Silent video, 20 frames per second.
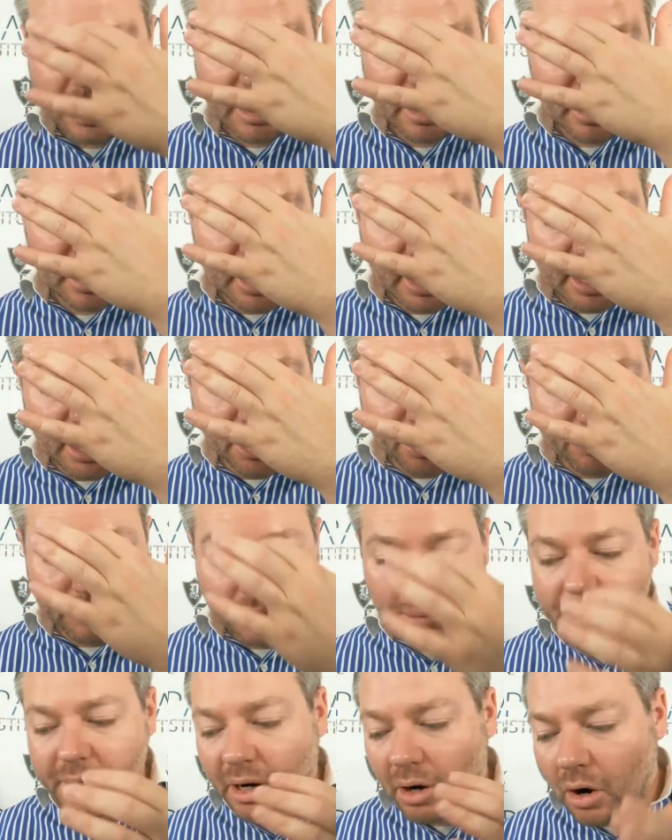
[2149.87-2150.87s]
Heal
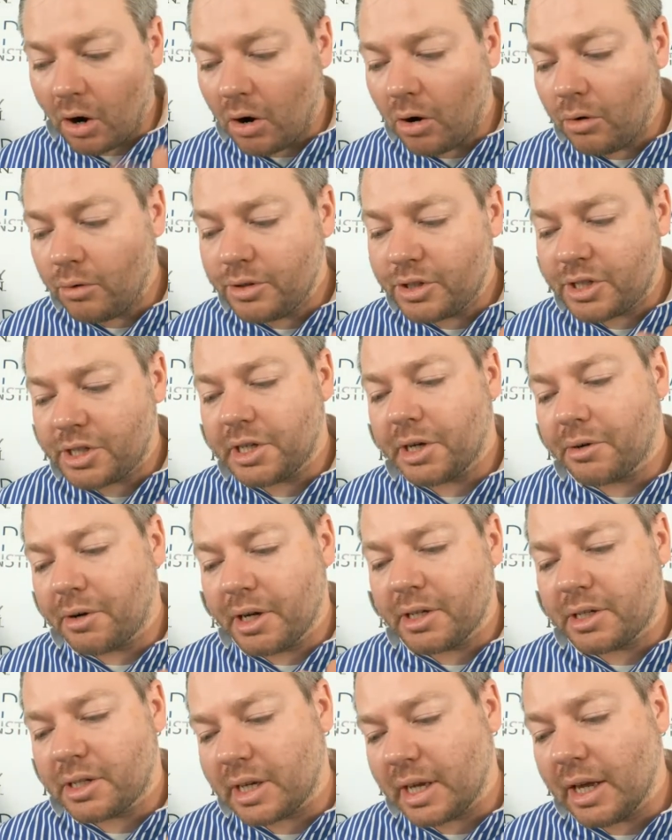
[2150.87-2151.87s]
from their own
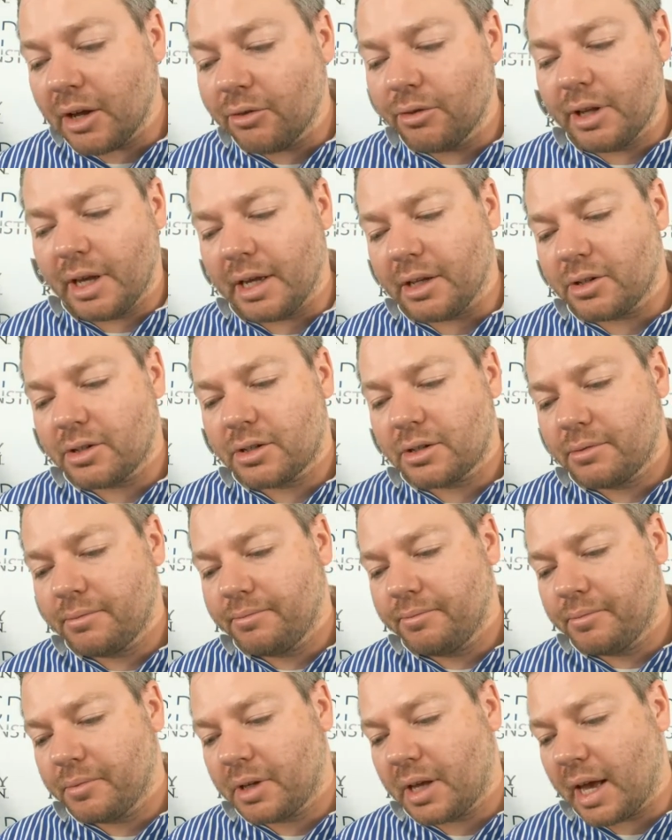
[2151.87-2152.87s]
serious illness.
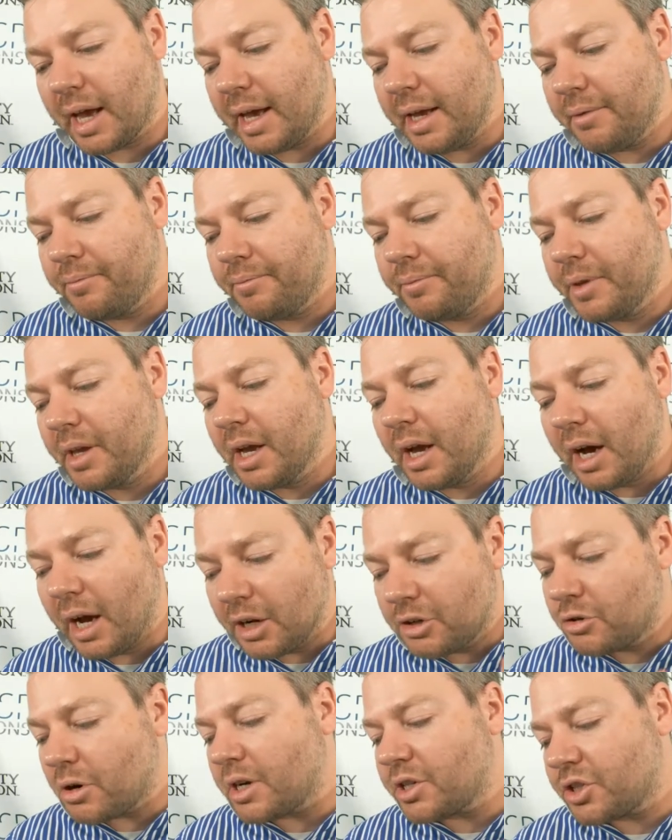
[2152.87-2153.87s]
Okay.
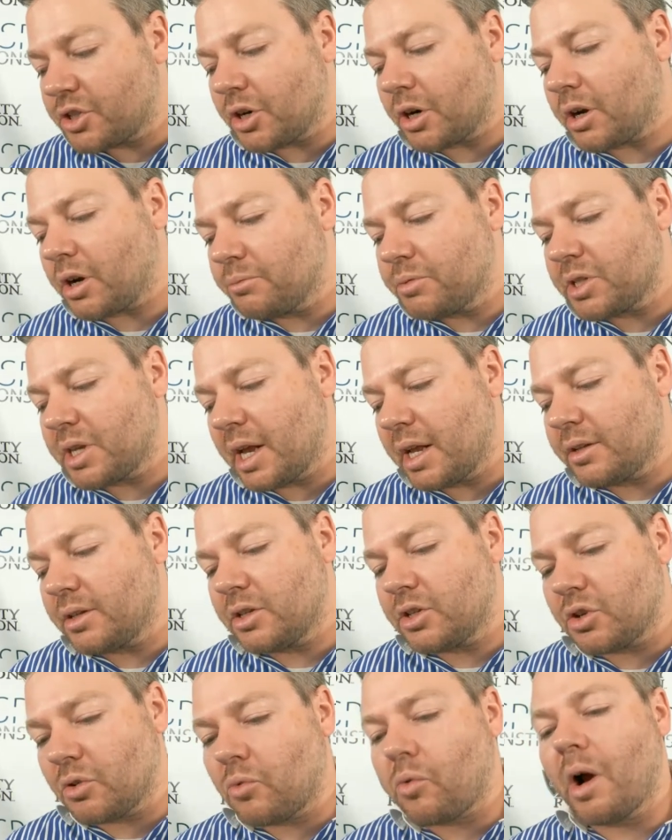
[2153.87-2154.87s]
Address
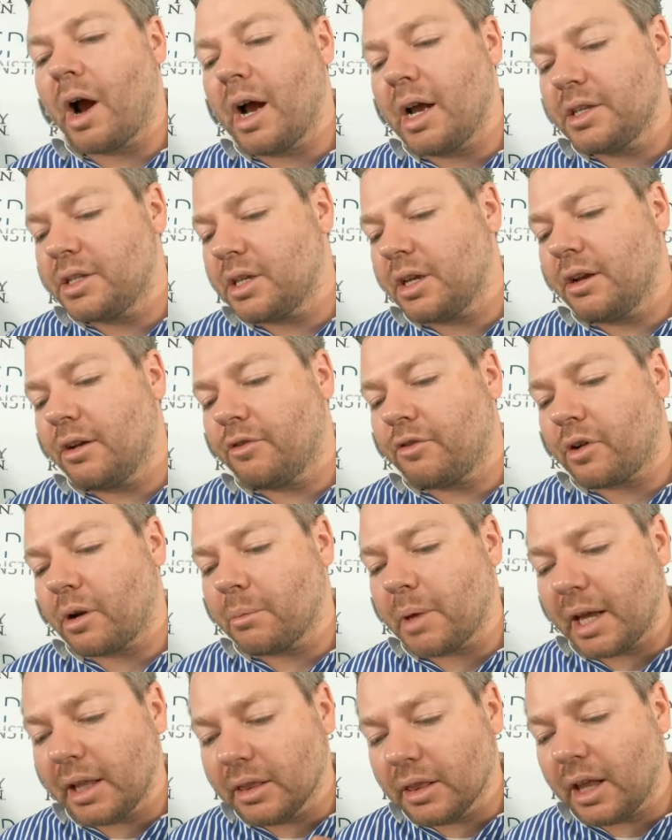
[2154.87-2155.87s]
circumstances arising from
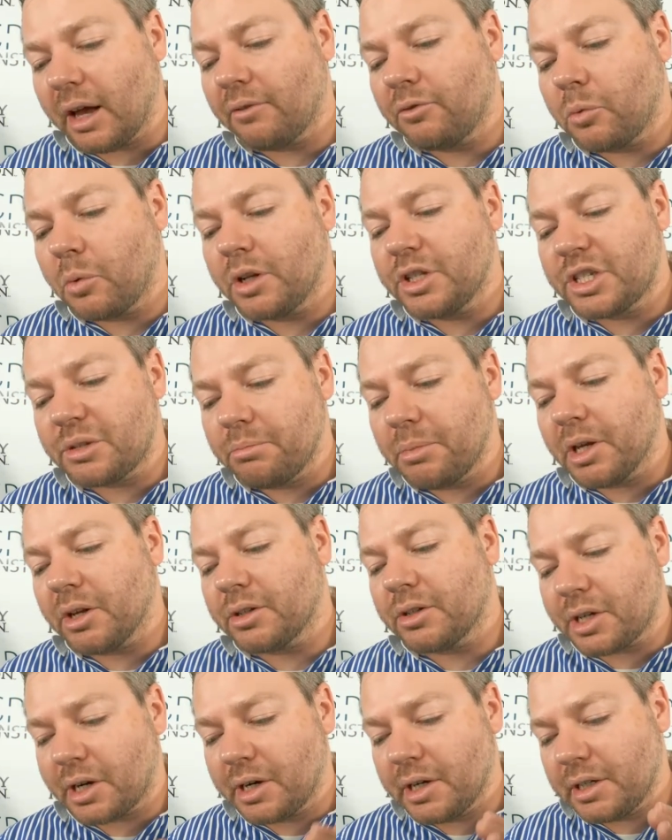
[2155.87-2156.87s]
a loved one's
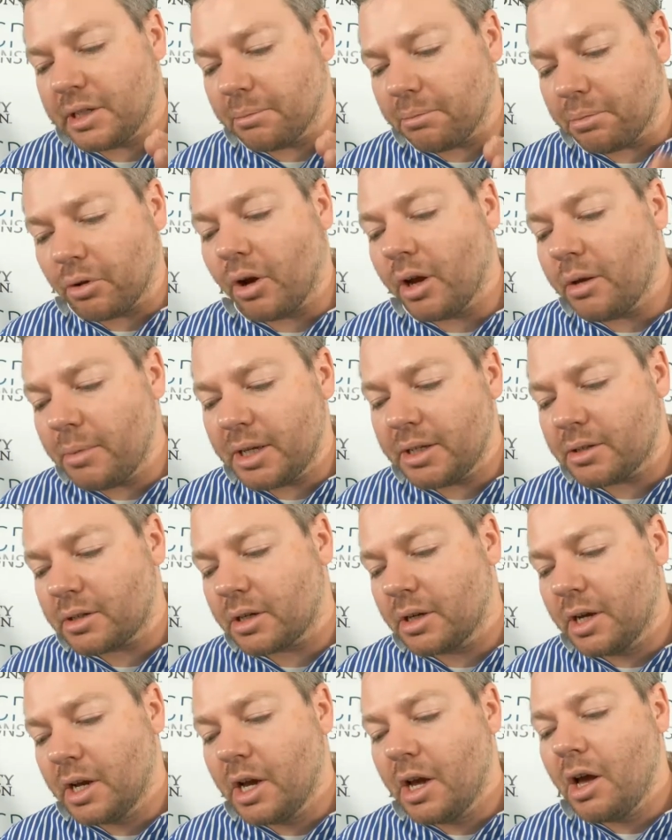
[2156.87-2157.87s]
military deployment,
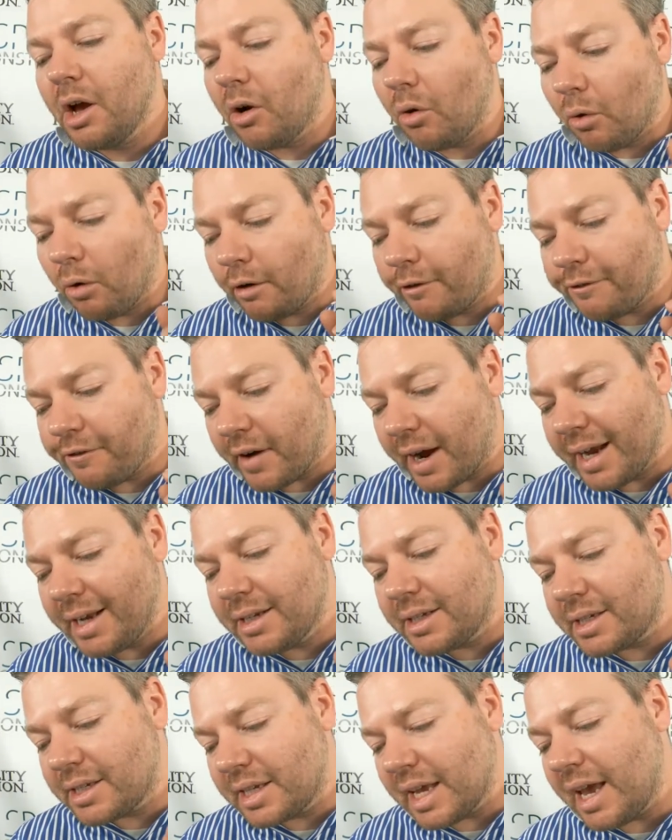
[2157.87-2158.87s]
or find
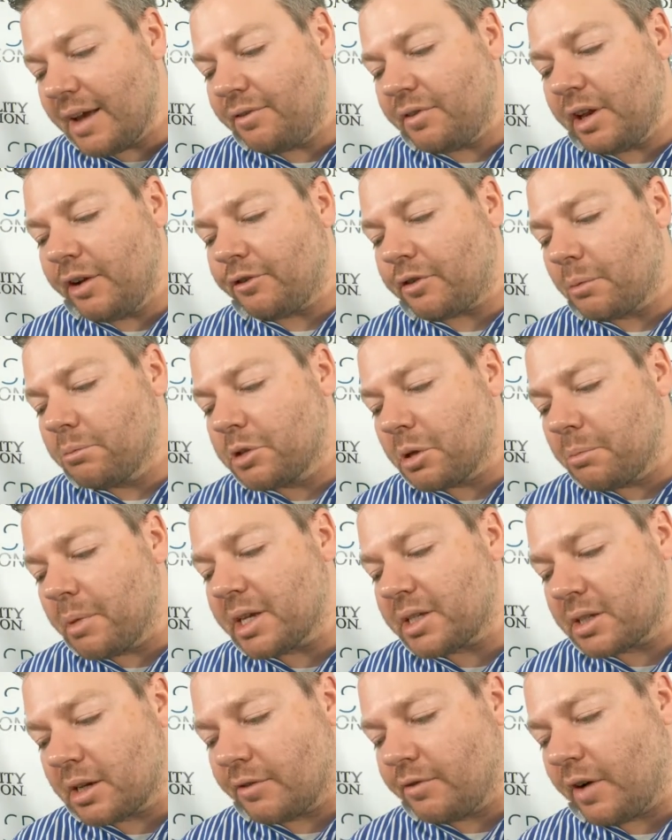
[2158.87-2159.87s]
safety from
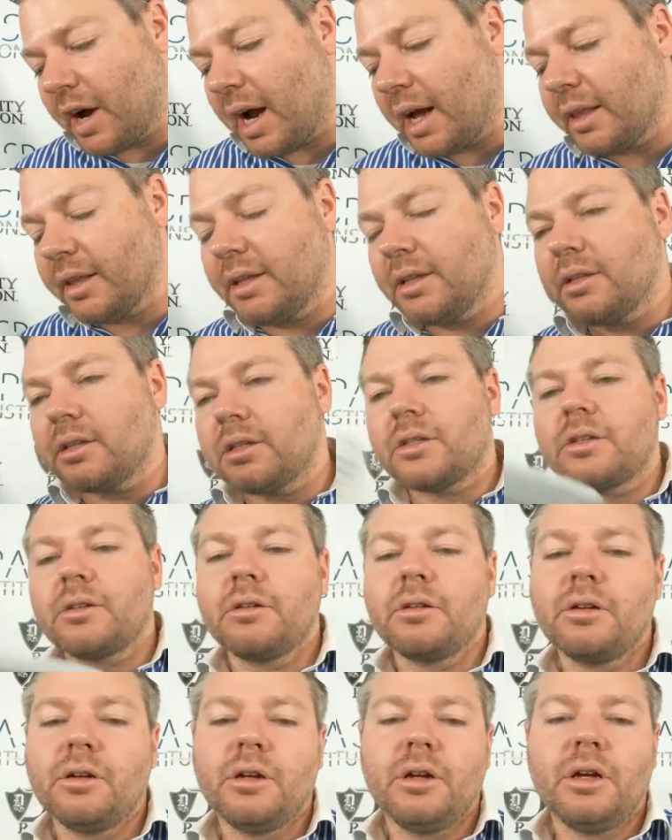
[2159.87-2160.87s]
domestic violence,
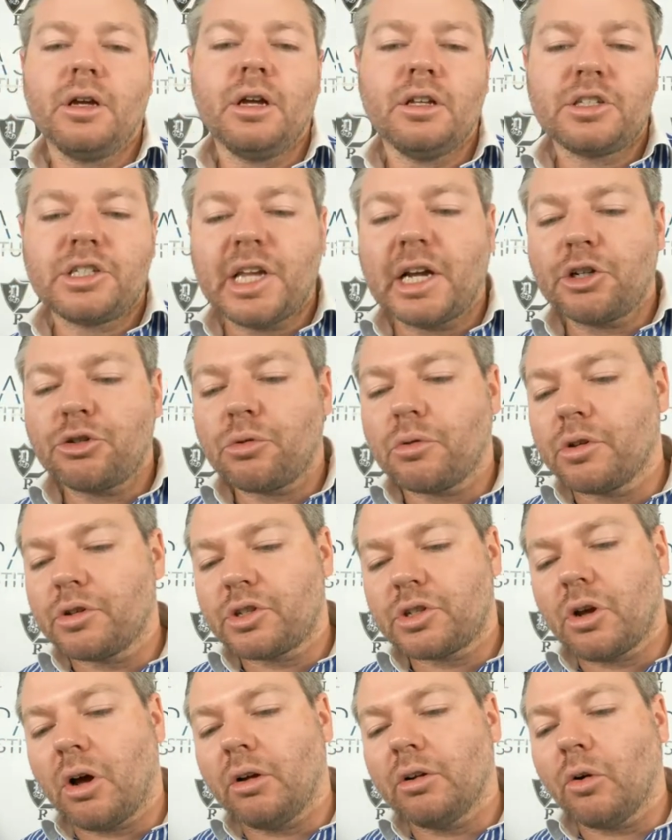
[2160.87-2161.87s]
sexual
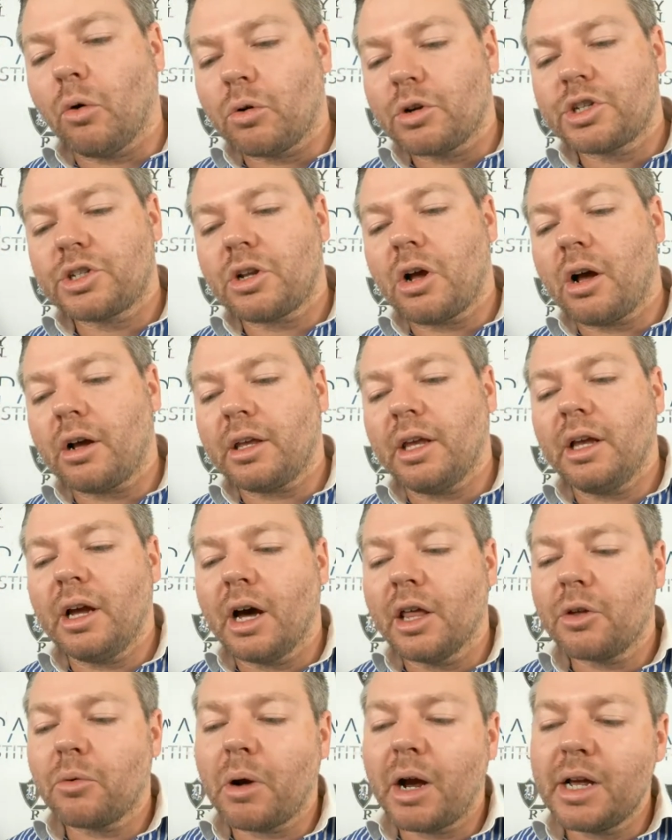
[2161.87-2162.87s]
assault, or stalking,
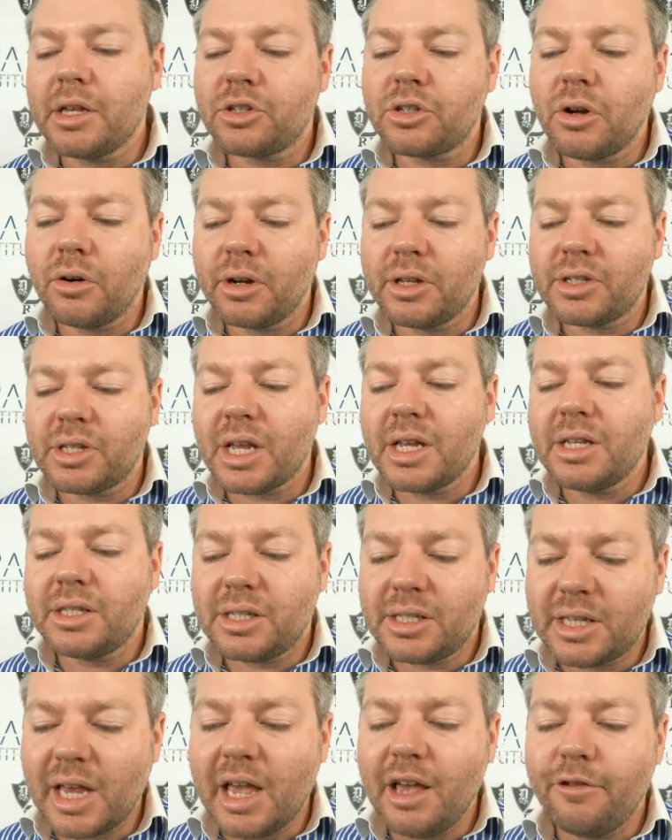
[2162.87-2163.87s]
otherwise known as a
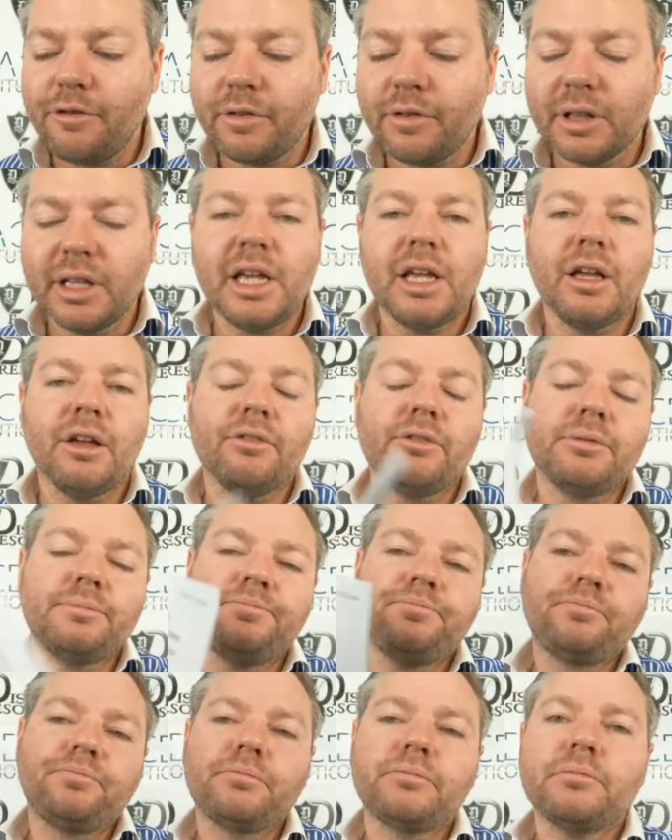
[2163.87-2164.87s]
safe leave.
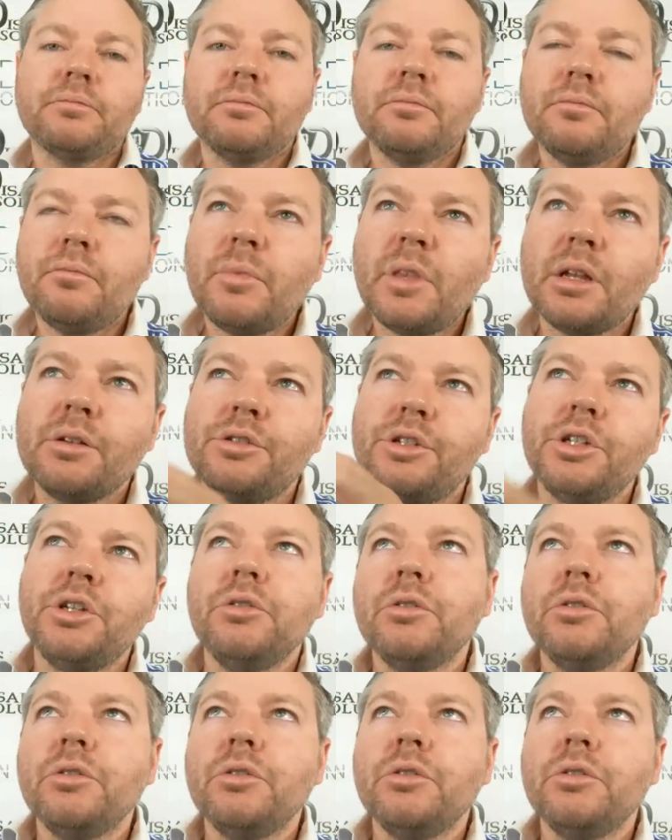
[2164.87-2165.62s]
Do you